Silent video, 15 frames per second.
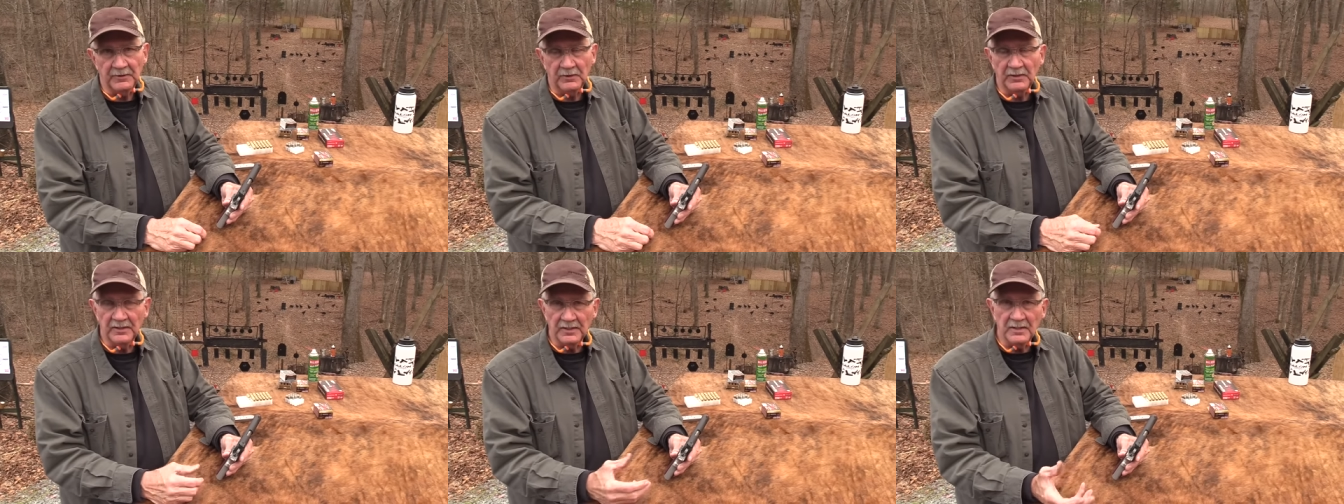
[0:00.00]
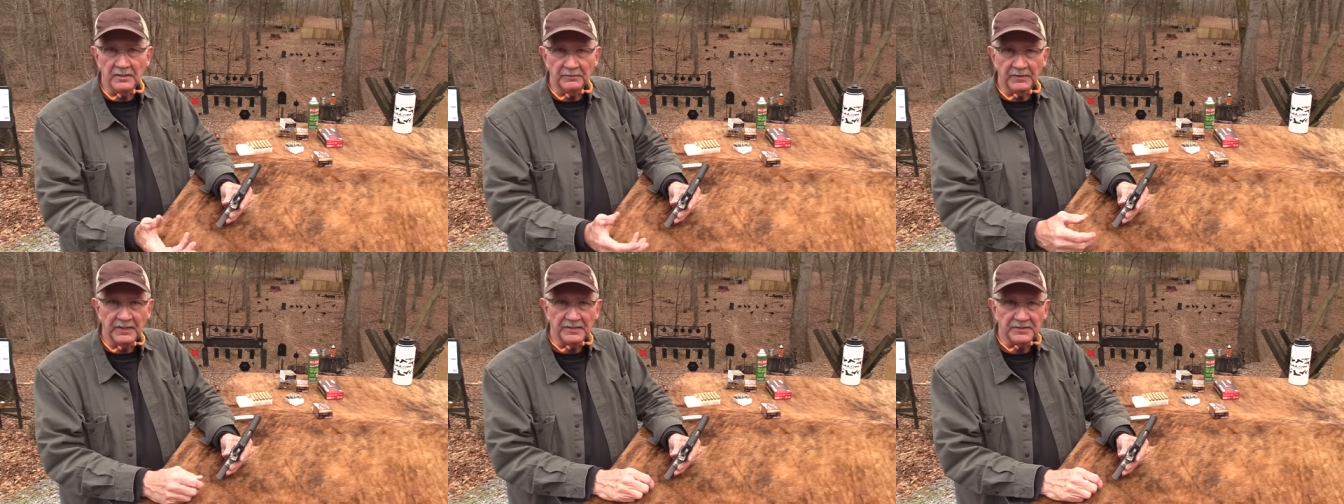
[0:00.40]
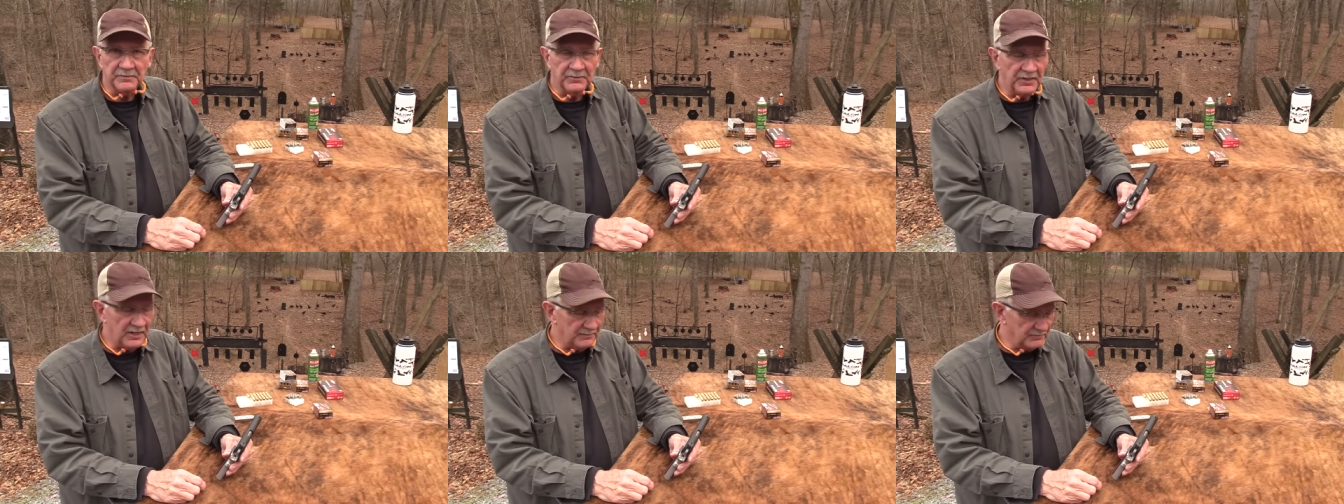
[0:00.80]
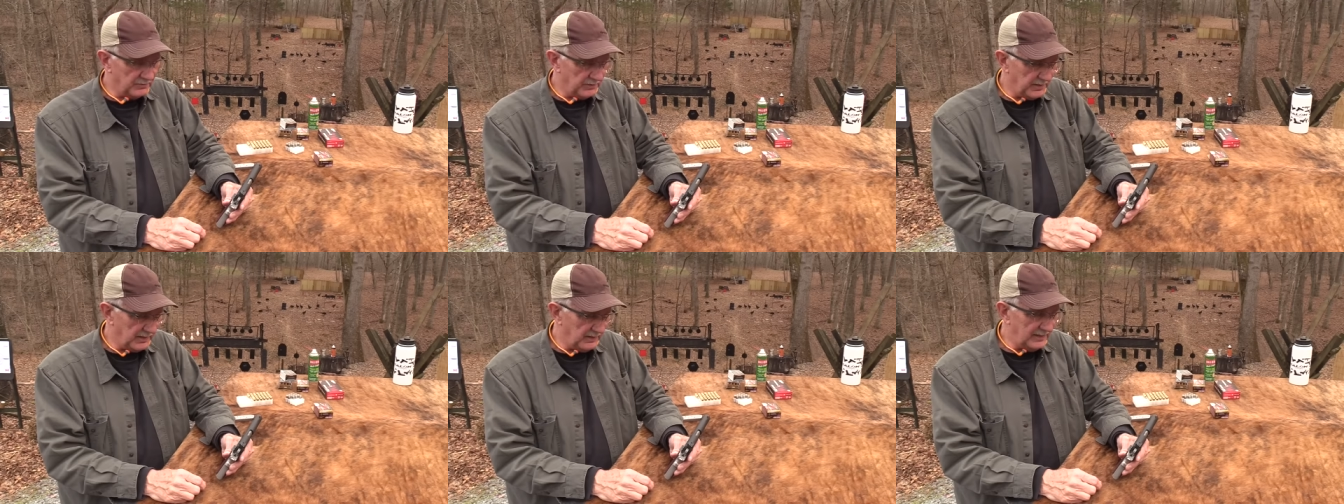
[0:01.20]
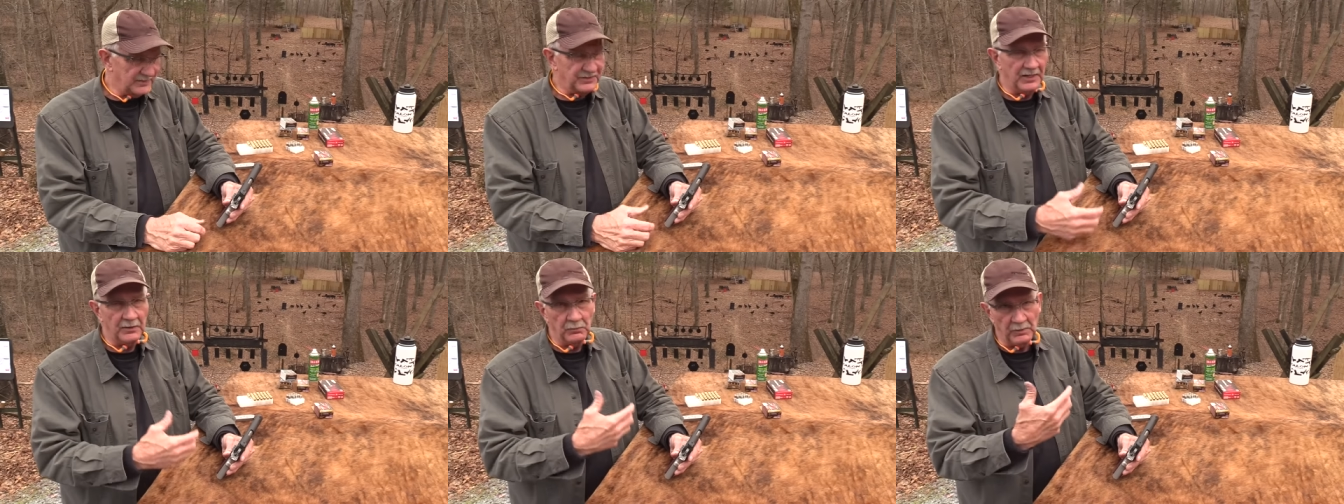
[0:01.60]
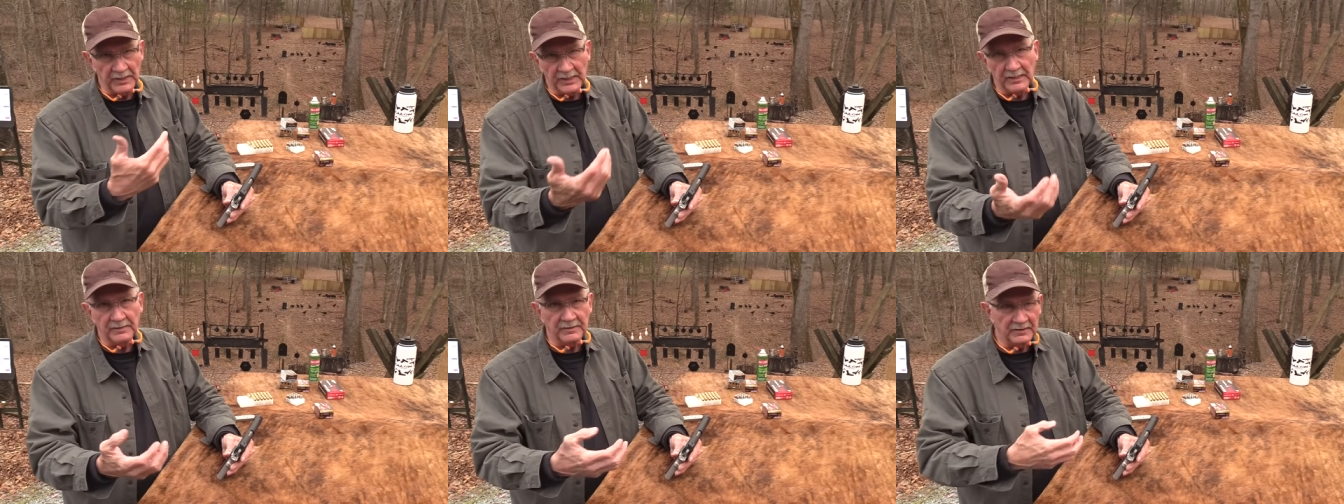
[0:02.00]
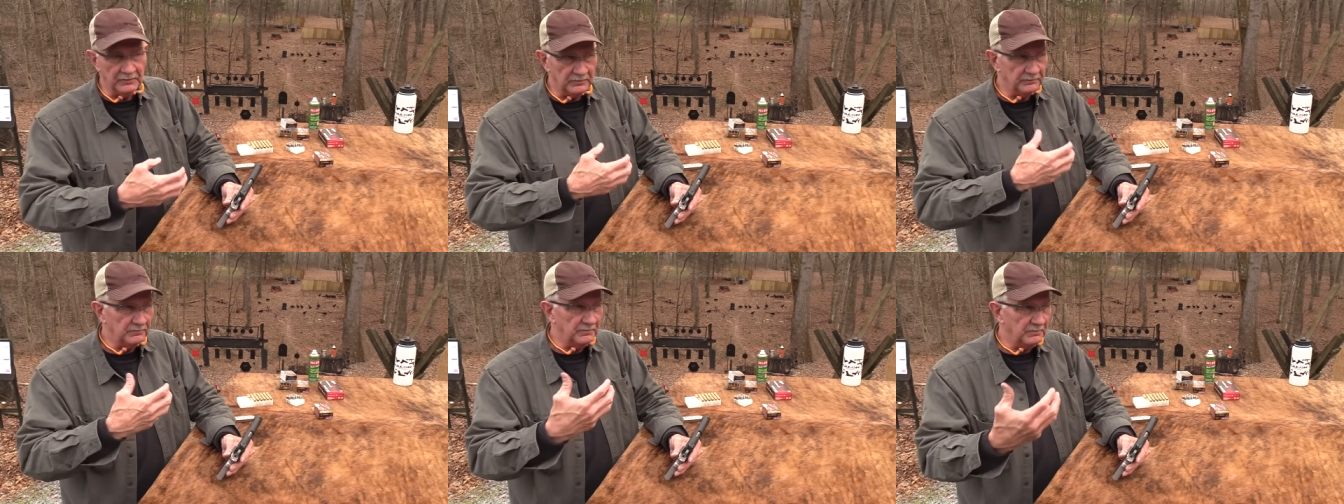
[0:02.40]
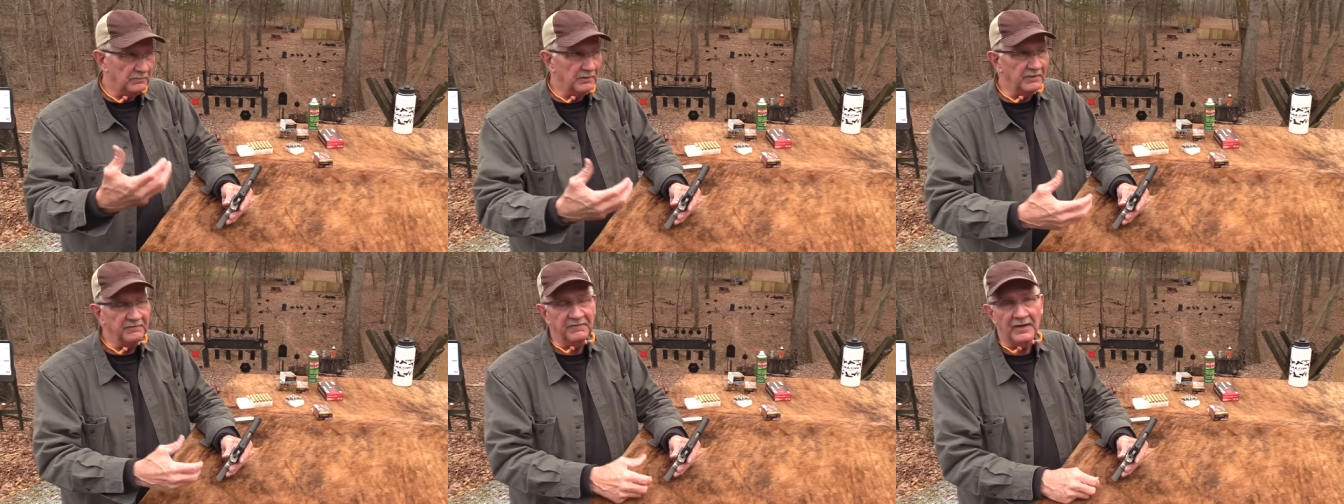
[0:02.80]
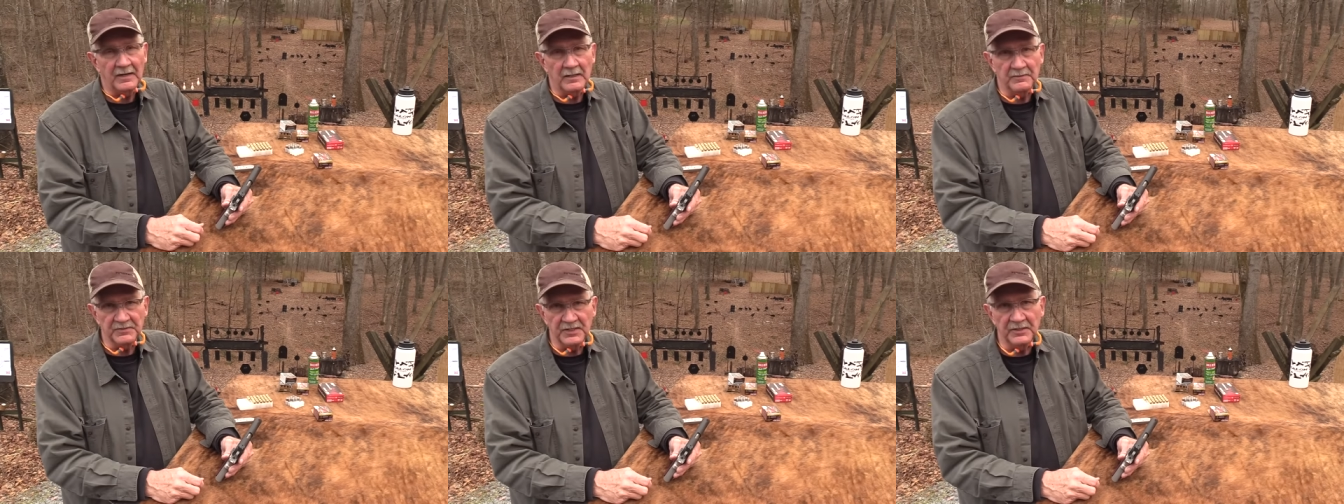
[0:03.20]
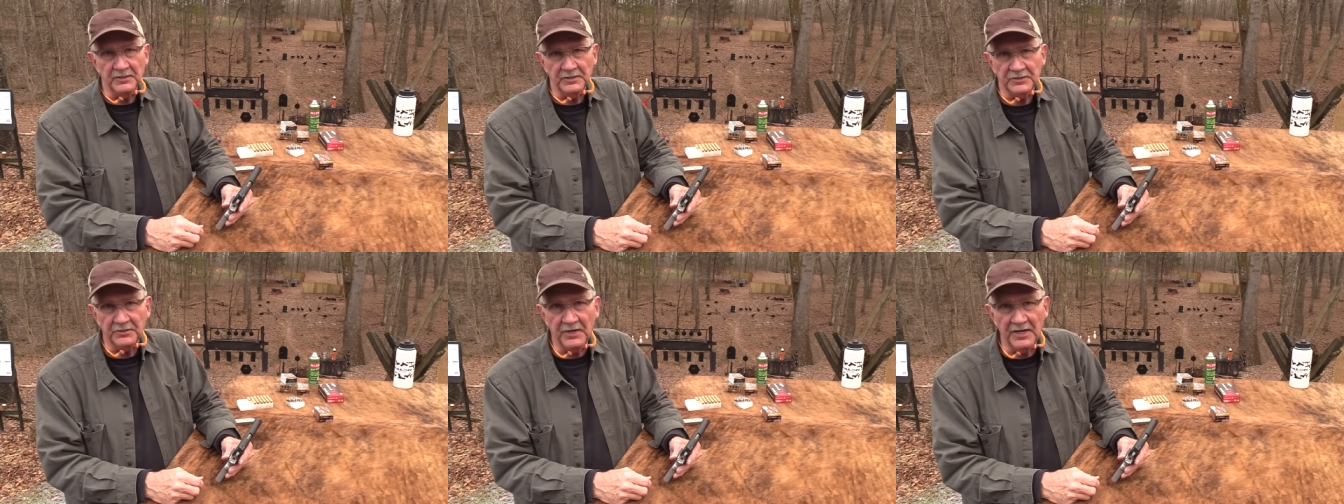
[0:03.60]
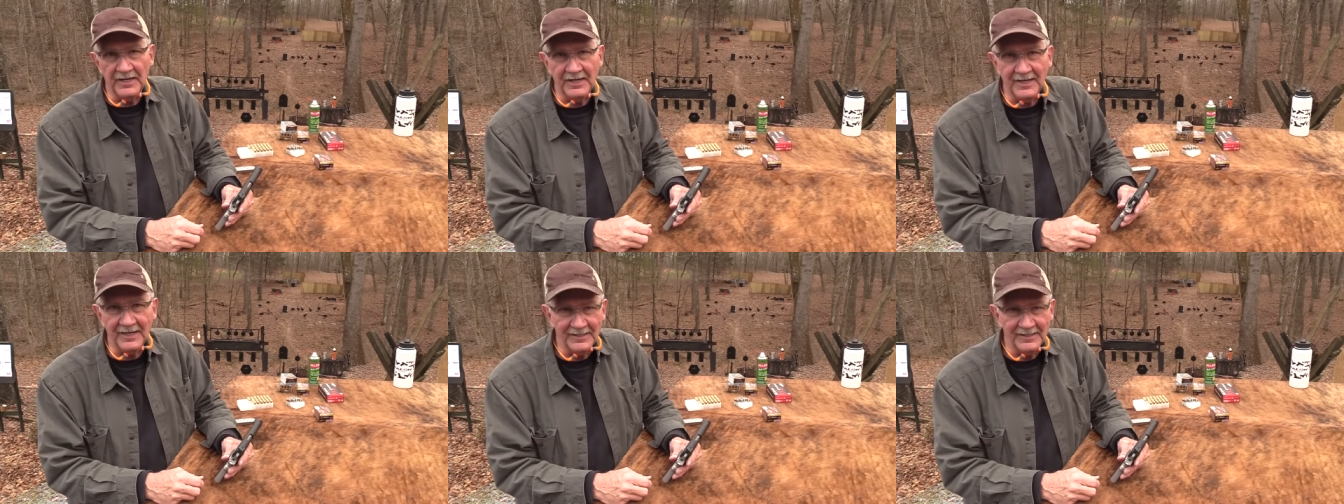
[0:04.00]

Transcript: Early on, we had some problems with that. I say we, you know, the firearms industry,